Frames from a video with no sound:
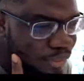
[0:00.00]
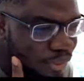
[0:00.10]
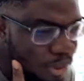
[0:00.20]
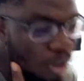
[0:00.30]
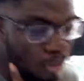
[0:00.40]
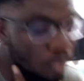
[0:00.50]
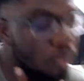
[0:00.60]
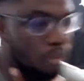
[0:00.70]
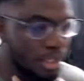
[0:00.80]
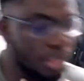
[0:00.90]
Oh,
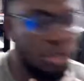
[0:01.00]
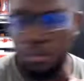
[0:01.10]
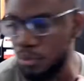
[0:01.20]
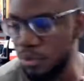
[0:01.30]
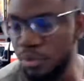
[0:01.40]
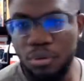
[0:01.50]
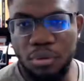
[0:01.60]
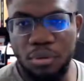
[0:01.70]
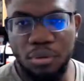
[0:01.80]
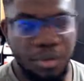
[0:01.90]
cool. Thank you.
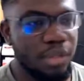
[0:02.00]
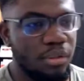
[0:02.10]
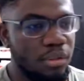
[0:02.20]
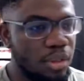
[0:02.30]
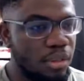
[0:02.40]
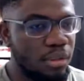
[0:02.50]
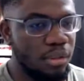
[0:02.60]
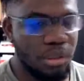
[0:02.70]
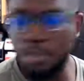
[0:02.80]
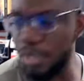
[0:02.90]
Great.
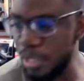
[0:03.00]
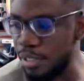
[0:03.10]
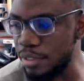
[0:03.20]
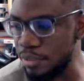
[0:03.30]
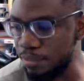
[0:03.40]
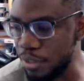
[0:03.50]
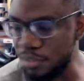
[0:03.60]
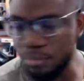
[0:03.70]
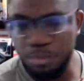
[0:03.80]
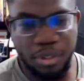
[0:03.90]
I'm glad that's
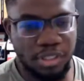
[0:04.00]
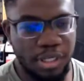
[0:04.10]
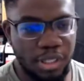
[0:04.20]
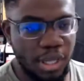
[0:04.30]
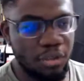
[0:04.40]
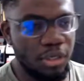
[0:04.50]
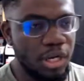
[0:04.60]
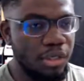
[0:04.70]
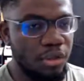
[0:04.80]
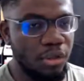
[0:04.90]
possible because I thought I
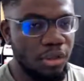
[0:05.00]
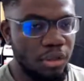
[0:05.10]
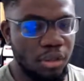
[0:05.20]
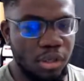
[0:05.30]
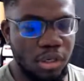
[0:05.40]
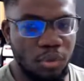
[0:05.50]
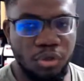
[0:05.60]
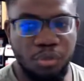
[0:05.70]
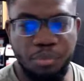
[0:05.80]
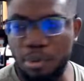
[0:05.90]
had an
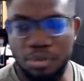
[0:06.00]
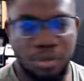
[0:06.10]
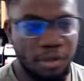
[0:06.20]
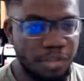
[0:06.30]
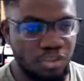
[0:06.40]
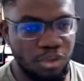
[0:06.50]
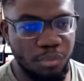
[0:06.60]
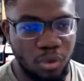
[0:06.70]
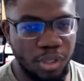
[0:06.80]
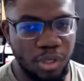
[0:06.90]
audio problem. So if it's streamed
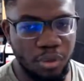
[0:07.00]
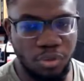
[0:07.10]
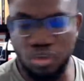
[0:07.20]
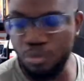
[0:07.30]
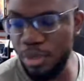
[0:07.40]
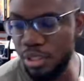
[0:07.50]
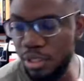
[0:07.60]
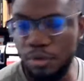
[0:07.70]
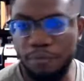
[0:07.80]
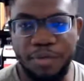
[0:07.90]
okay on YouTube, I think
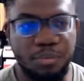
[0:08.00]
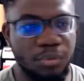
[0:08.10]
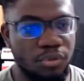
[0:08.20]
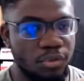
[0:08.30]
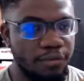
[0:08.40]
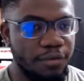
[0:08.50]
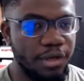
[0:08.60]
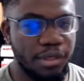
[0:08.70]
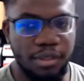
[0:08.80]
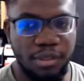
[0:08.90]
on Facebook too it's
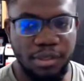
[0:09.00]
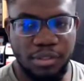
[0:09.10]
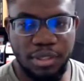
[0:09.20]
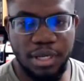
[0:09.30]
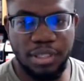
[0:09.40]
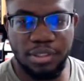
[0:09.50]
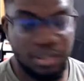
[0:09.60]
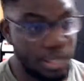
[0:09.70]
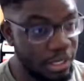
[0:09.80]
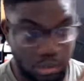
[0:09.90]
fine. So
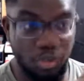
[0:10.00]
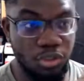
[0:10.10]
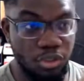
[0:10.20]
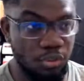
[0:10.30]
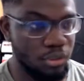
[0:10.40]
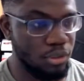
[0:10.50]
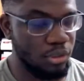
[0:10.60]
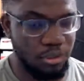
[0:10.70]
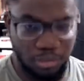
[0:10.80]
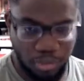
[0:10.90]
that's good news.
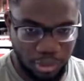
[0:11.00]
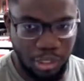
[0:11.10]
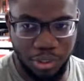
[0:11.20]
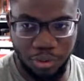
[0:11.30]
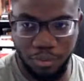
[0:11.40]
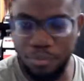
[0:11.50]
So thank you.